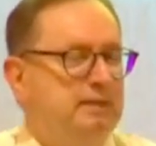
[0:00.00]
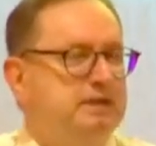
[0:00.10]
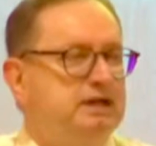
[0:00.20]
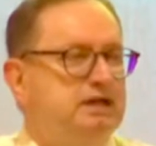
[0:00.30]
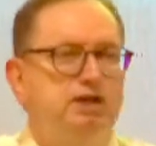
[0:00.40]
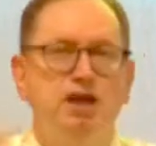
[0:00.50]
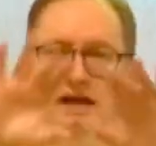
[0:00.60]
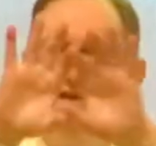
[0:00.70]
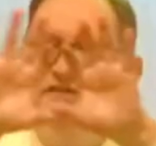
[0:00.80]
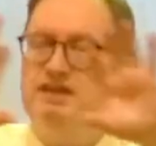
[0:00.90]
I mean,
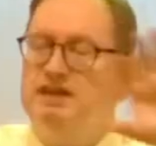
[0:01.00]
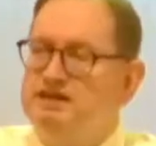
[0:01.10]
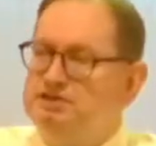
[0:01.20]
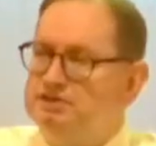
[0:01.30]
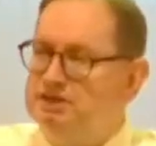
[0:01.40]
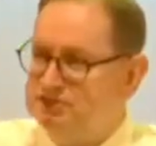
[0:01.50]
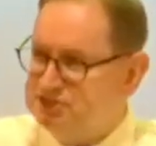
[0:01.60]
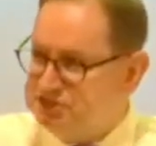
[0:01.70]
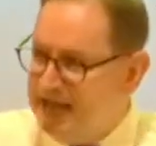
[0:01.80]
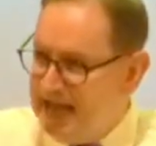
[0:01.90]
none of these can
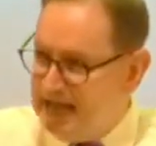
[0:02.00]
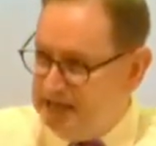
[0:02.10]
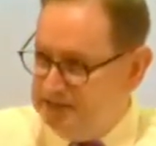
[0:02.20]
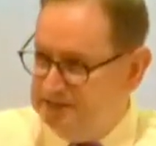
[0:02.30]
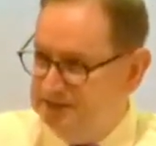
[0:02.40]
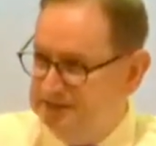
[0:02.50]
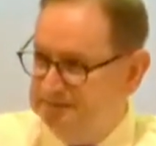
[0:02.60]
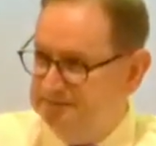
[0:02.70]
stand.